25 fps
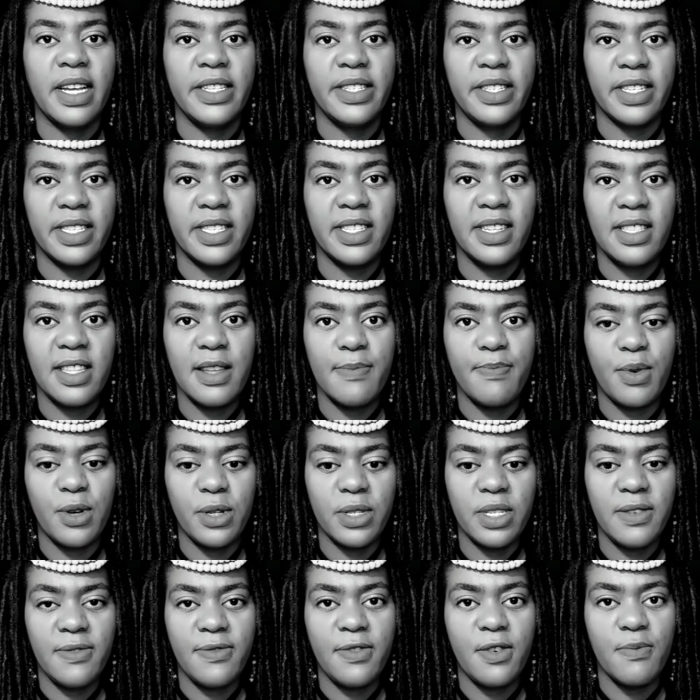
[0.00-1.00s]
Adjusting the
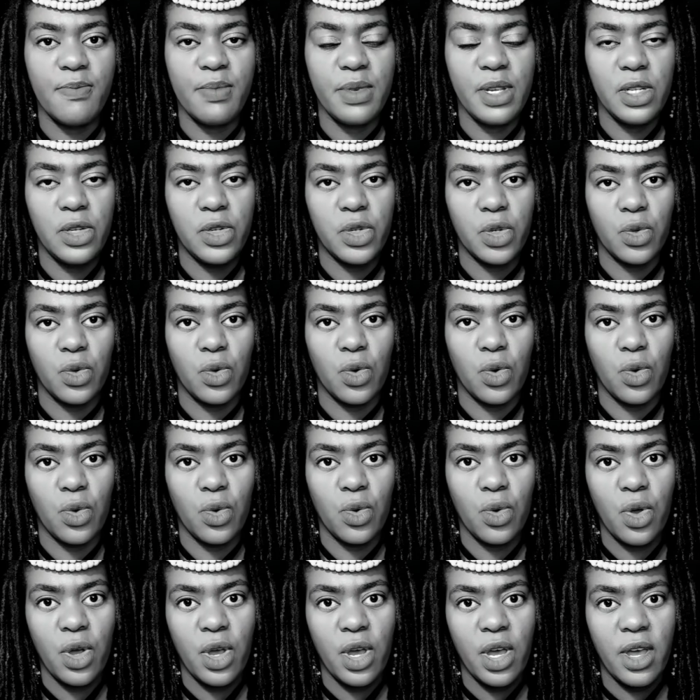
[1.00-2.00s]
body for me
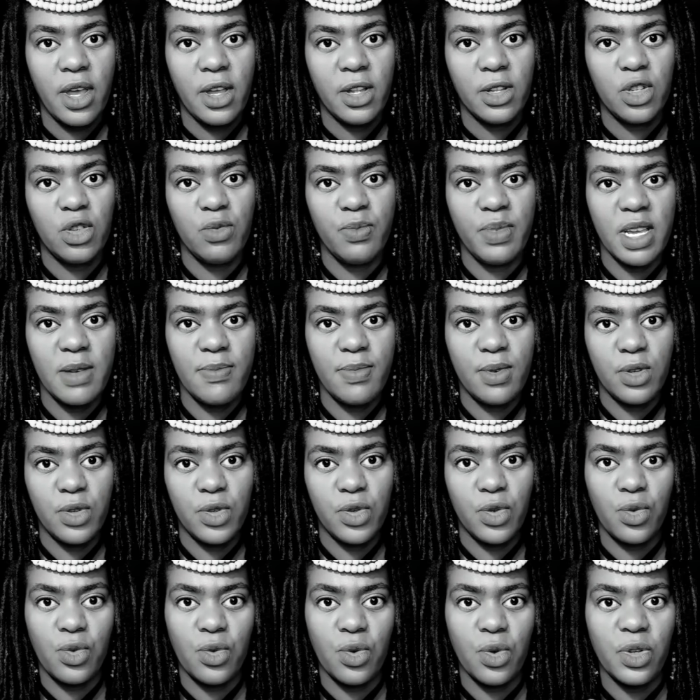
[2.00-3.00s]
to be able
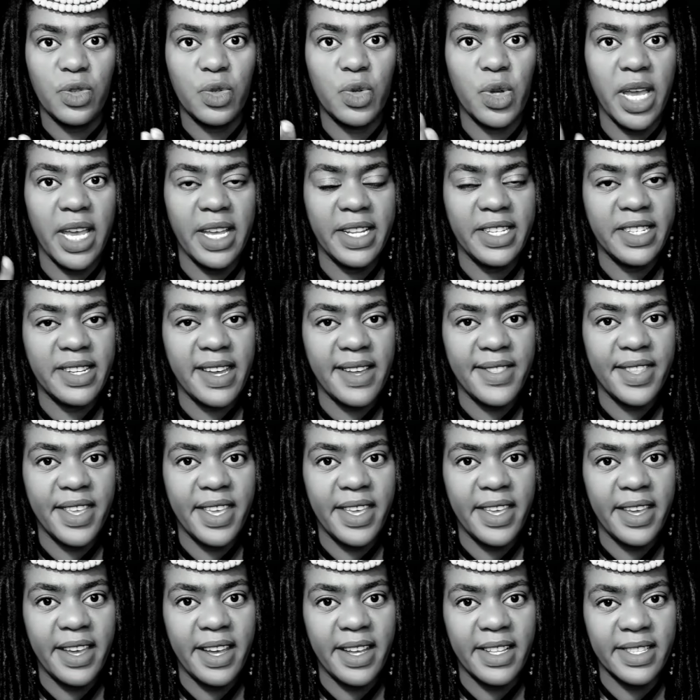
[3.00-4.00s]
to enter
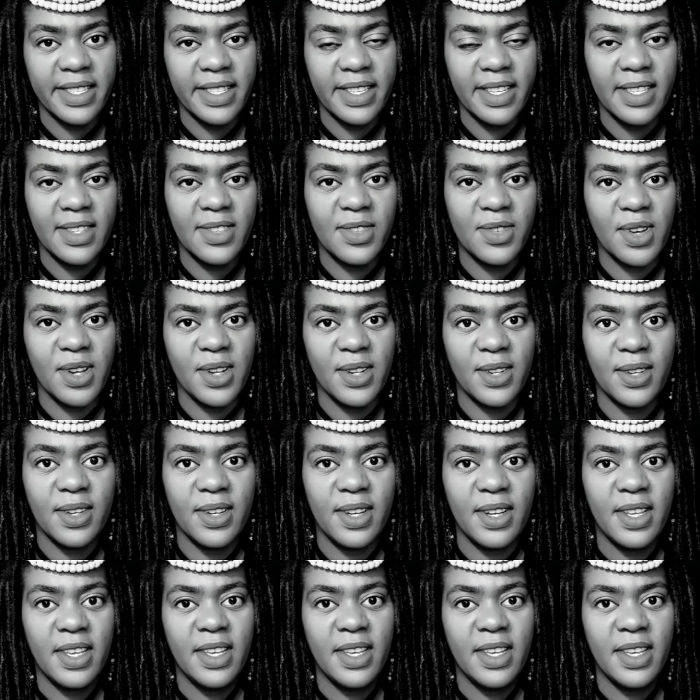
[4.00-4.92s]
the ancestral,